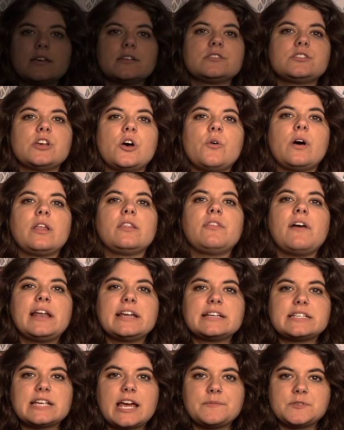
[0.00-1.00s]
So a
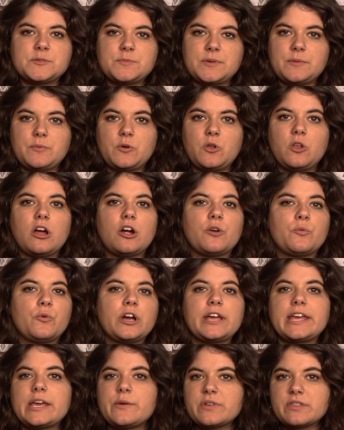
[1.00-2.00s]
lot of times people are
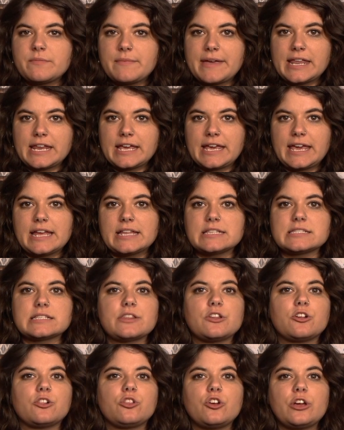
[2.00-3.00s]
working with mannequins
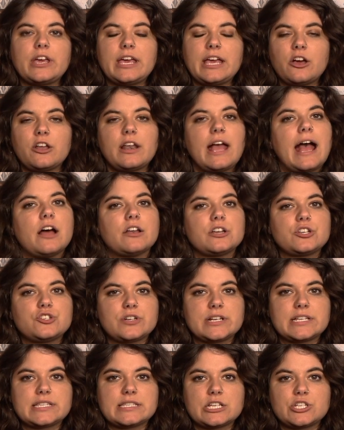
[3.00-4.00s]
and they're looking on how to
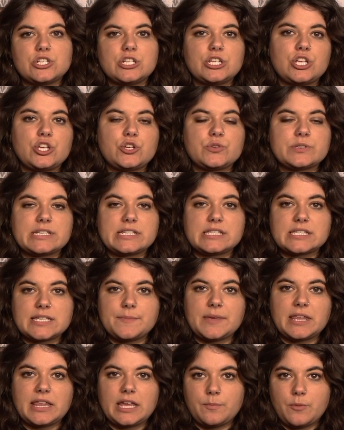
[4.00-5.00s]
transition to using
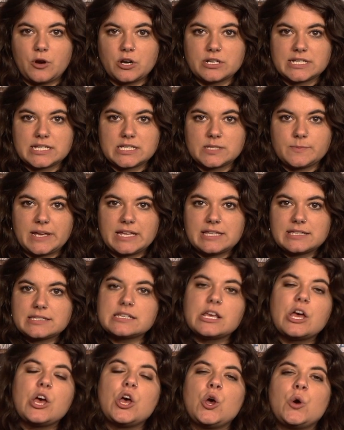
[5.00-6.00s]
simulated
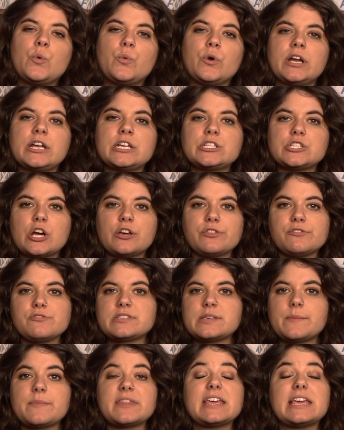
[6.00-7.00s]
participants. We're going to talk through
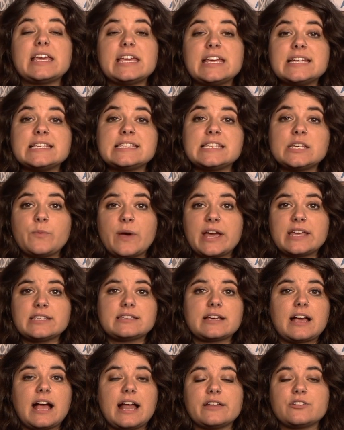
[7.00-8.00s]
some of the easy ways
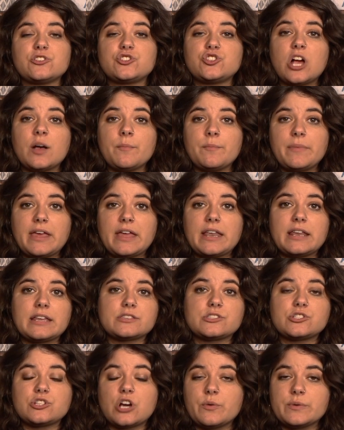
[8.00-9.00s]
to kind of jump in
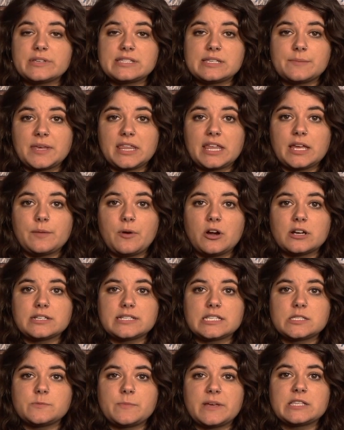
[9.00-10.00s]
and start with simulated
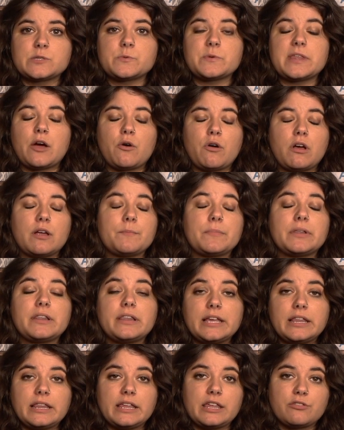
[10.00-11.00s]
participants without
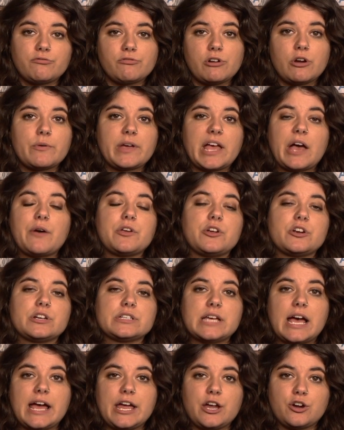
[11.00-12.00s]
completely throwing out your
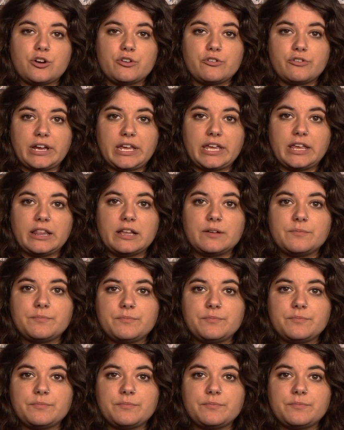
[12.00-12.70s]
entire curriculum.